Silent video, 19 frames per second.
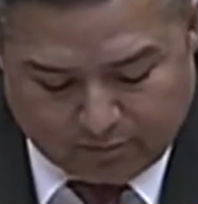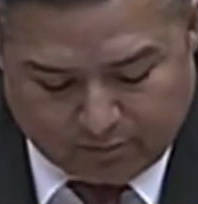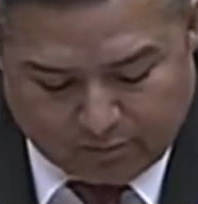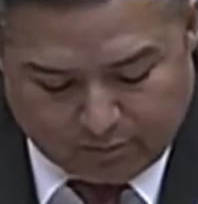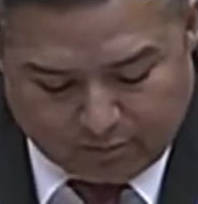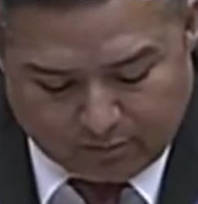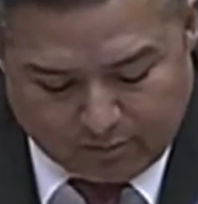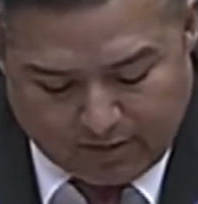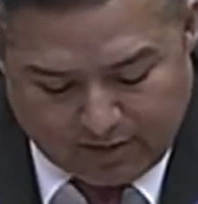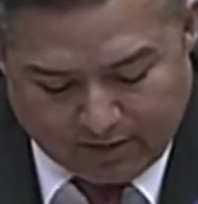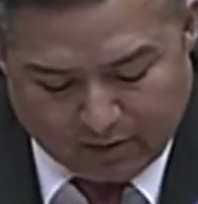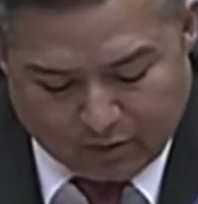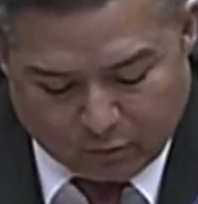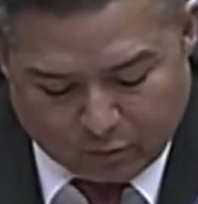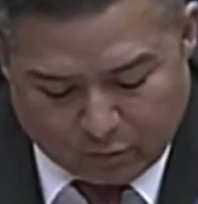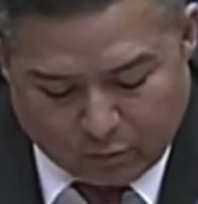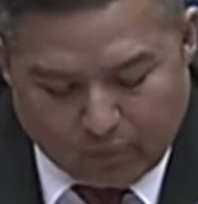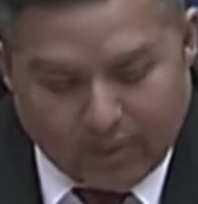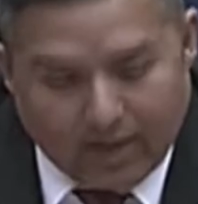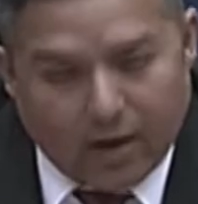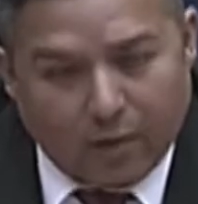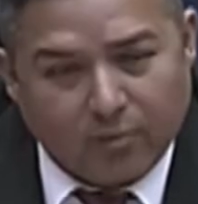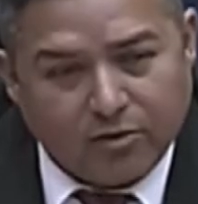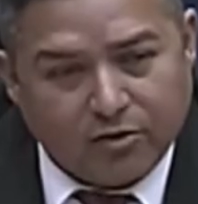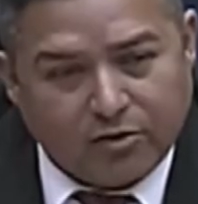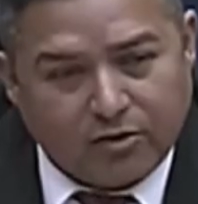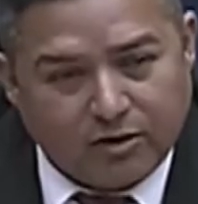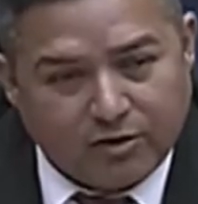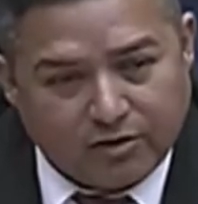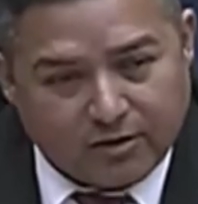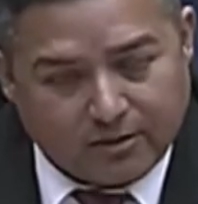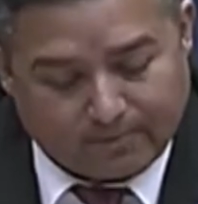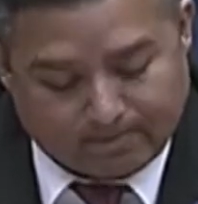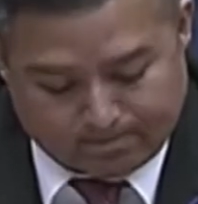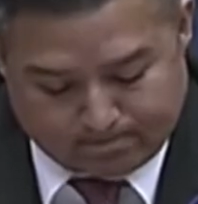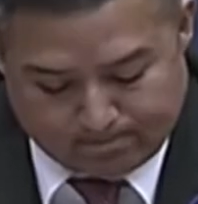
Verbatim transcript: through a main door without restriction,